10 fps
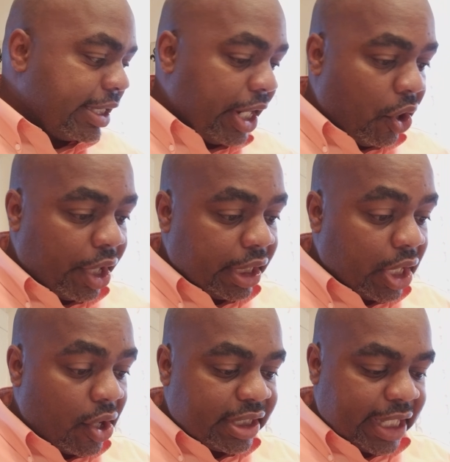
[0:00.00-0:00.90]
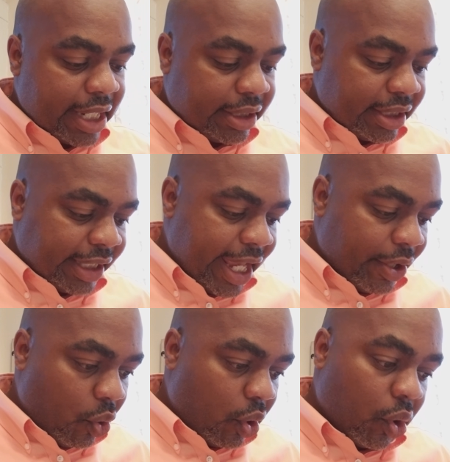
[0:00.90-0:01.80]
are in Los Angeles and
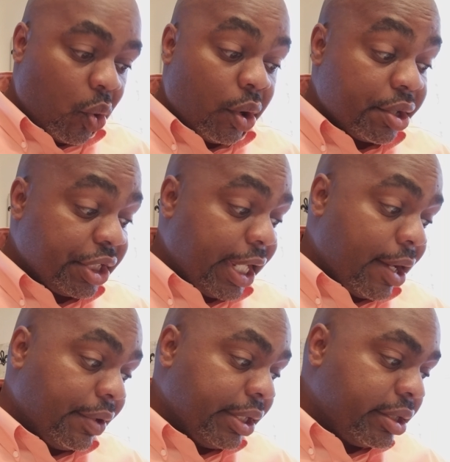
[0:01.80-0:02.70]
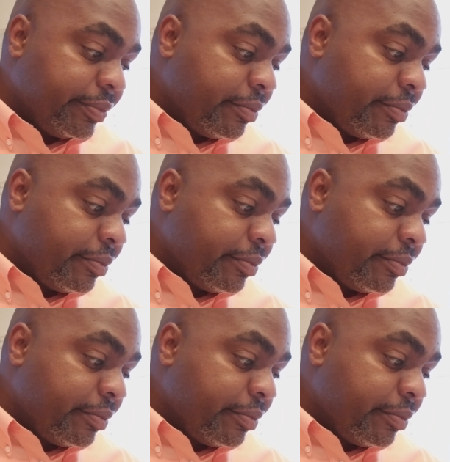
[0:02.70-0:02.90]
or Orange counties.